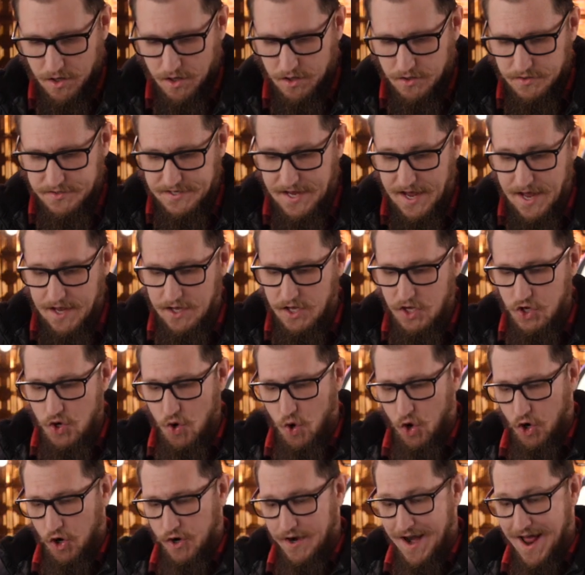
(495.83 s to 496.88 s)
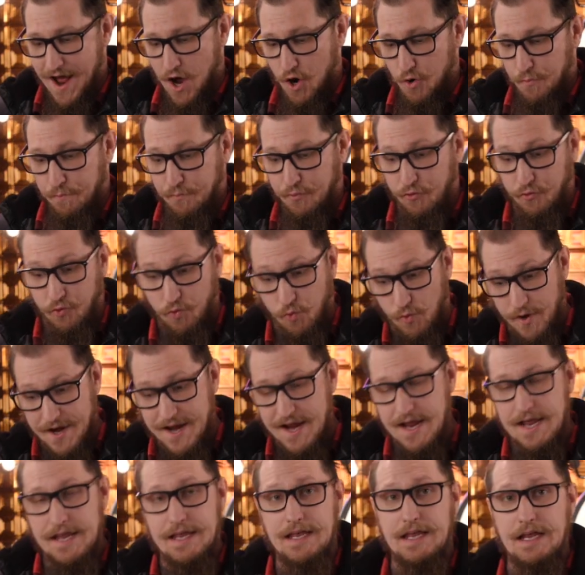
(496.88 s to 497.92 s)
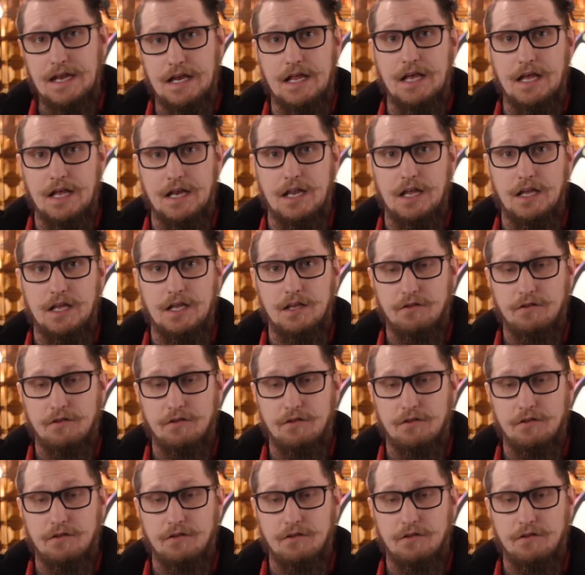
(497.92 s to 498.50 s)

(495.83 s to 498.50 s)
Take your now preheated